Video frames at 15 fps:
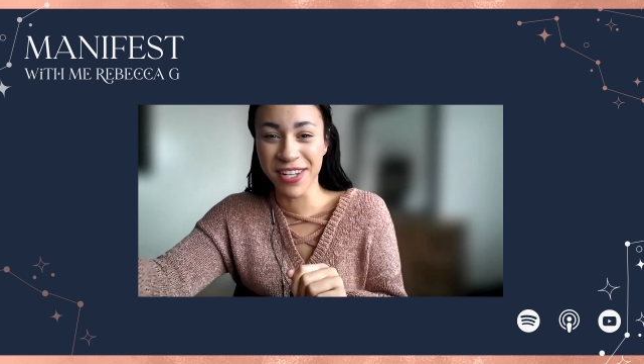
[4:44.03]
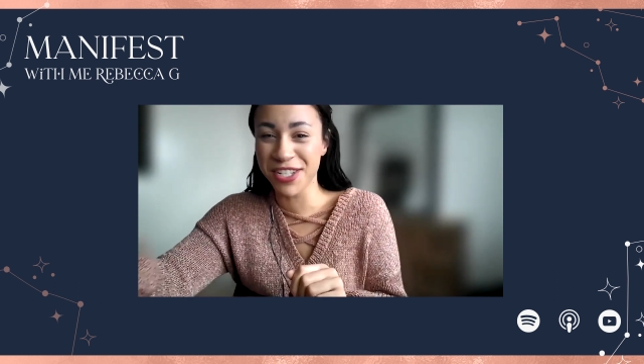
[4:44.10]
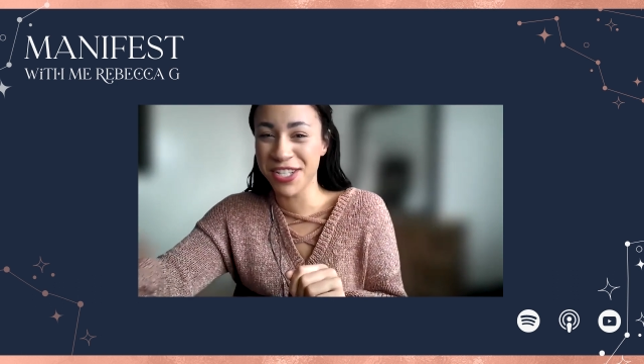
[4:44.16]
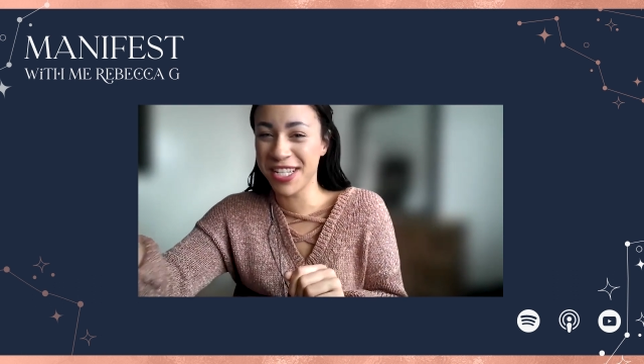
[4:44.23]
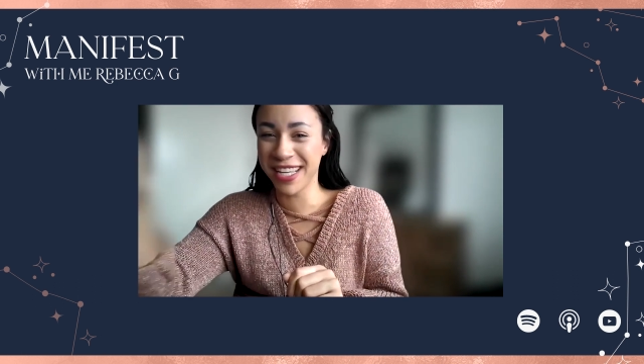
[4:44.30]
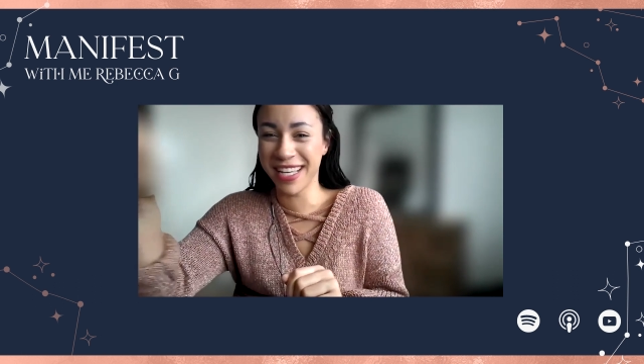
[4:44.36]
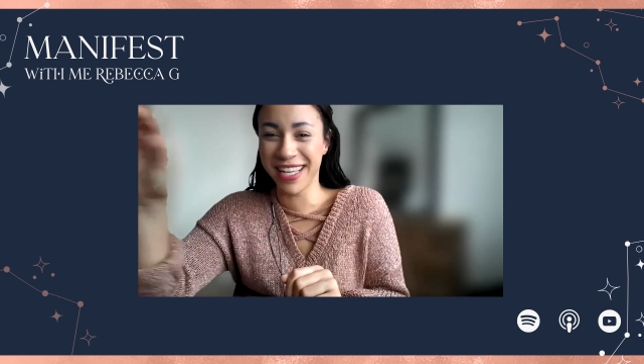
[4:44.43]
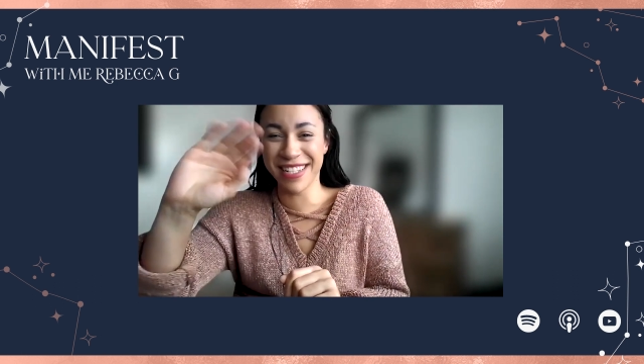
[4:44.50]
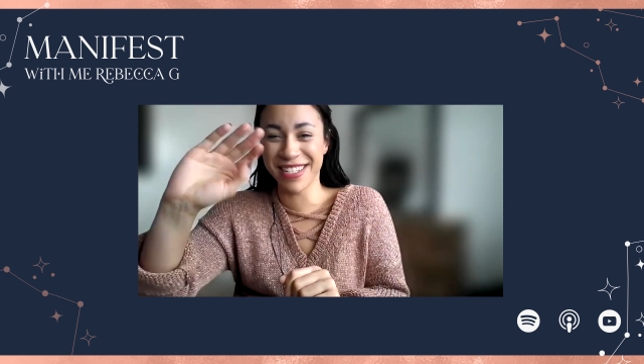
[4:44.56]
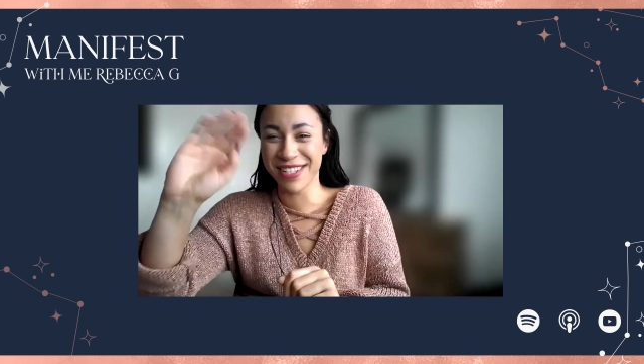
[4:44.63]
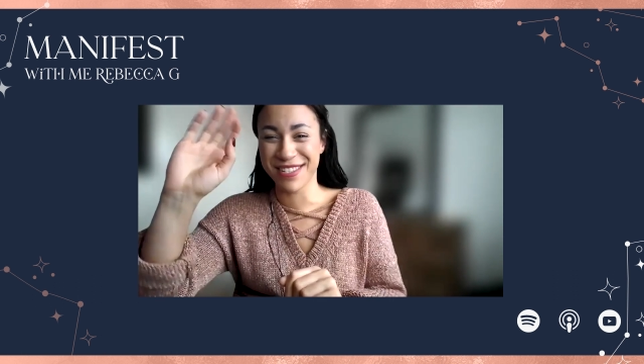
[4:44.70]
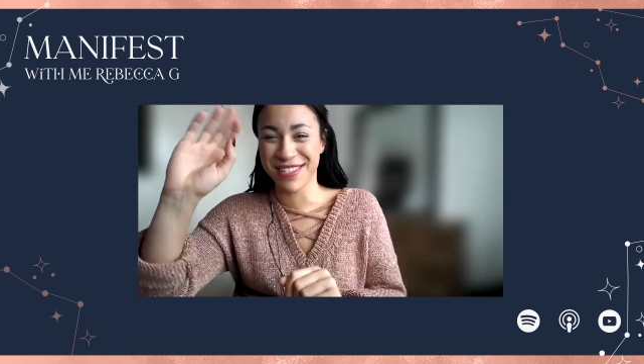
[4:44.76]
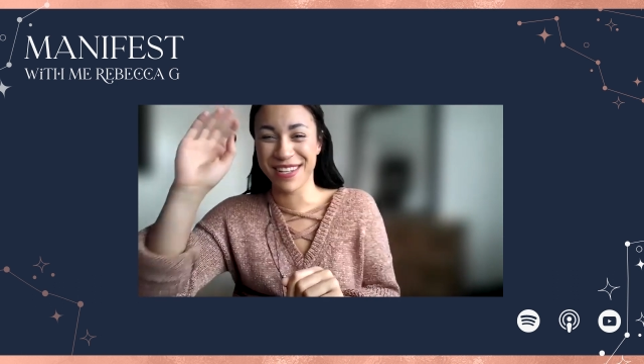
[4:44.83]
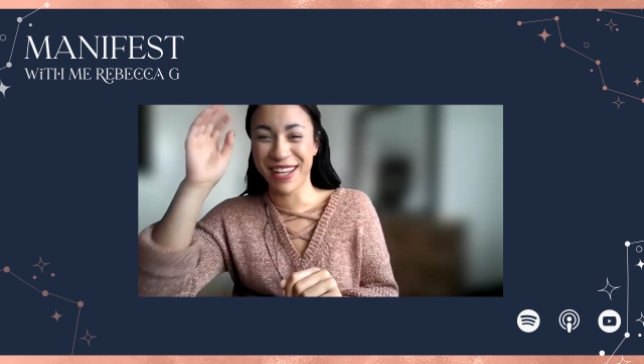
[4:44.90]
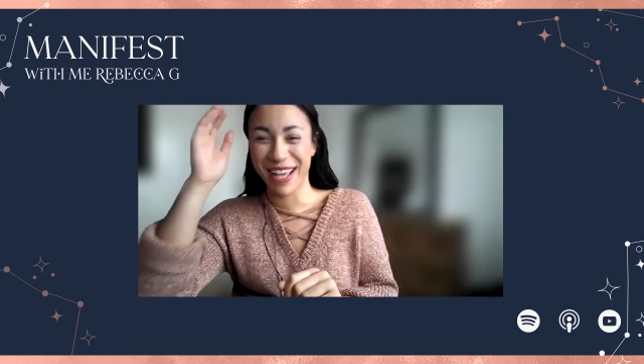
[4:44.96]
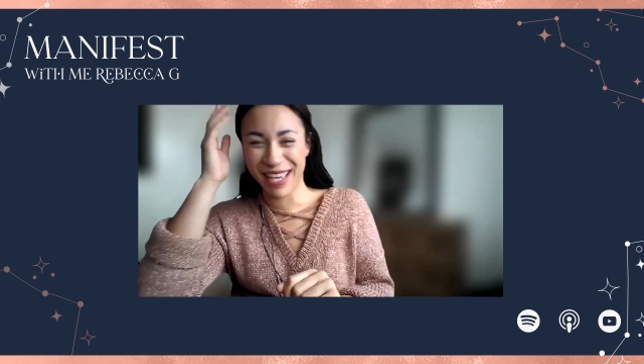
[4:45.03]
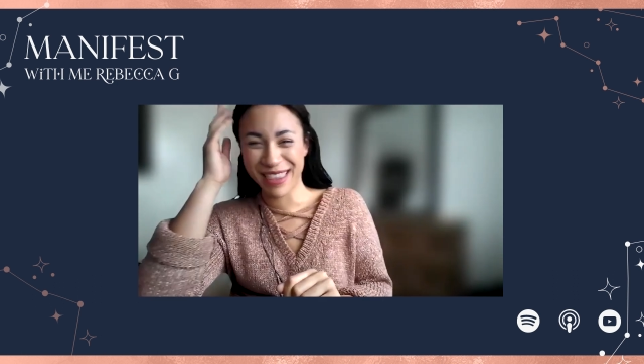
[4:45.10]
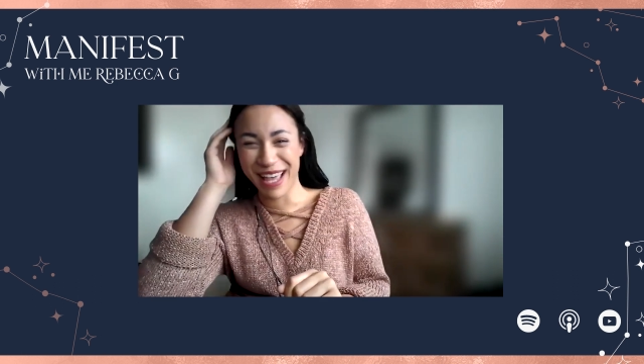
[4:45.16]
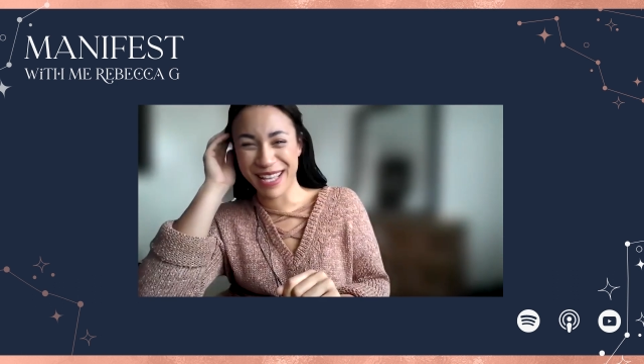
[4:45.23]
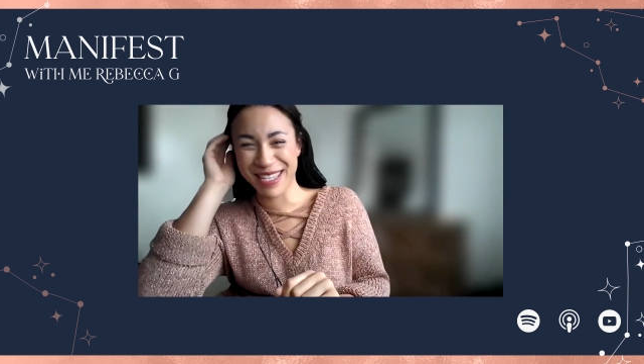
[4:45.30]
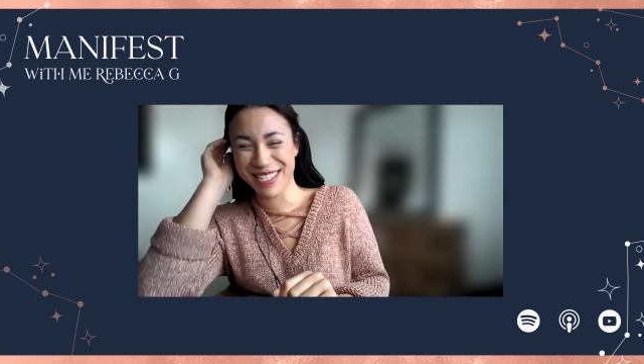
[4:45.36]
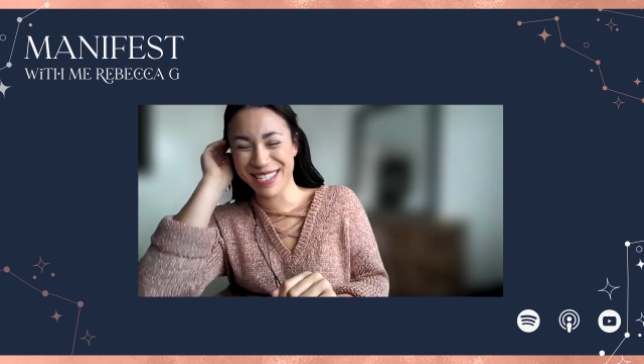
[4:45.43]
because she doesn't
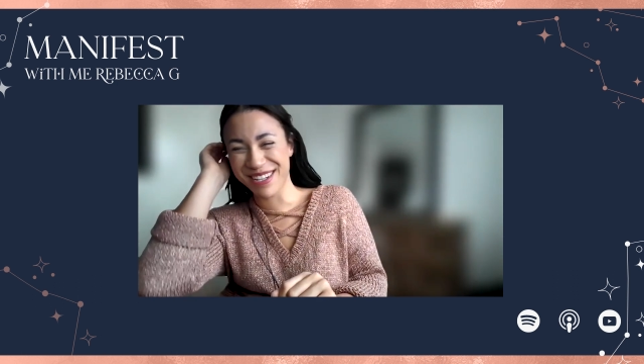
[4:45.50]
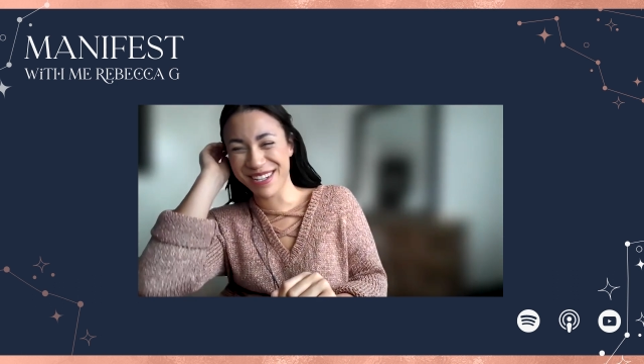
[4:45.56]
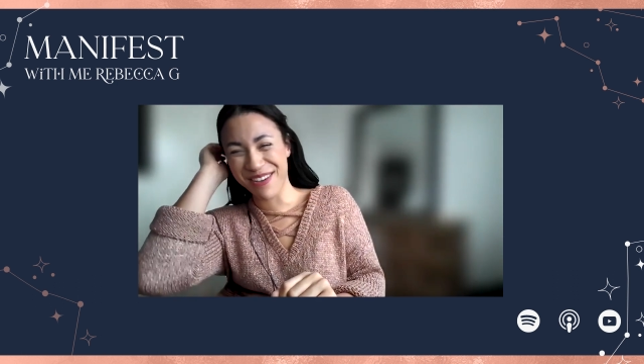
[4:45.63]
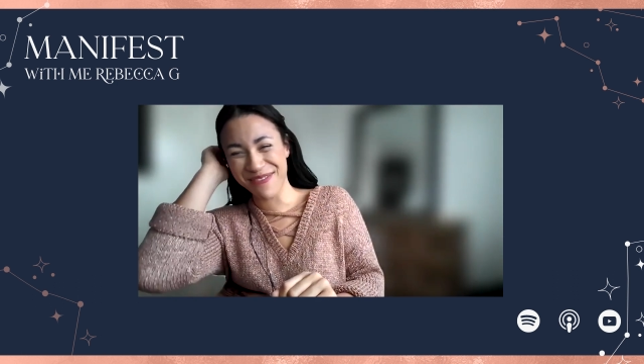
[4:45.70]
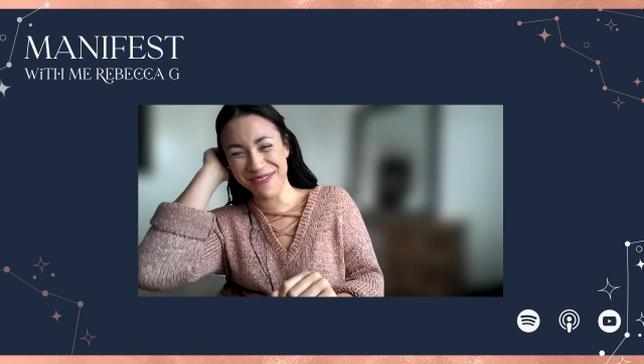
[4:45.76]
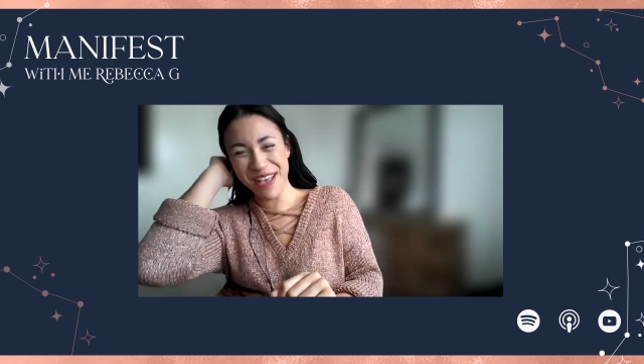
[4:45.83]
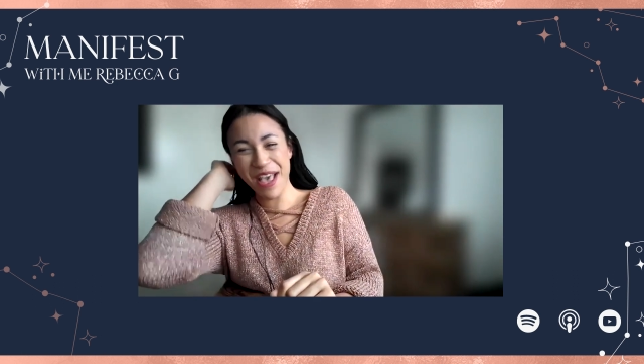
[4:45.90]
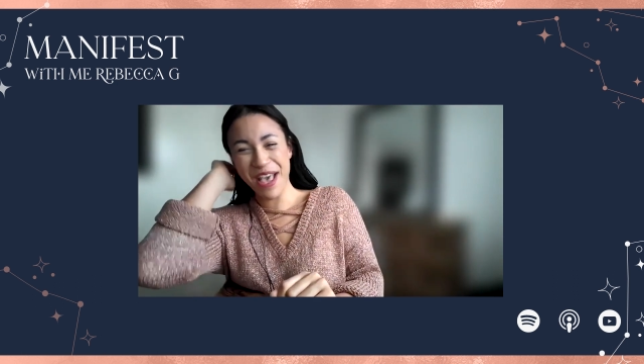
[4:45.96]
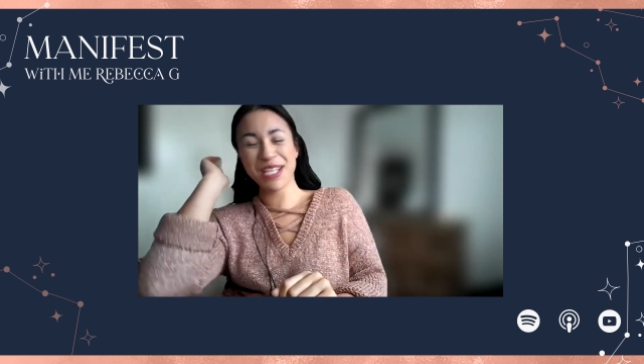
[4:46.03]
like that stuff.